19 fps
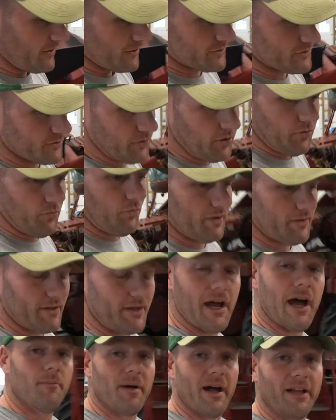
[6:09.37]
I also don't want
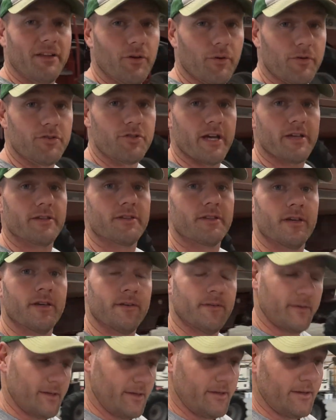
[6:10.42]
the combine to ingest
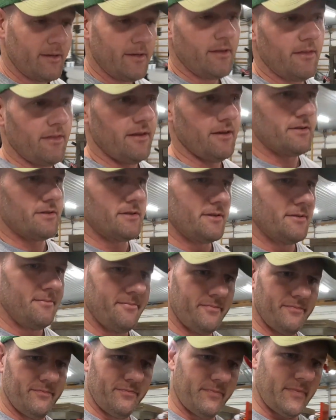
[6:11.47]
this.
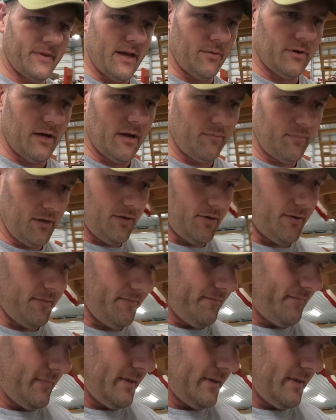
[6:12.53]
That would not be good.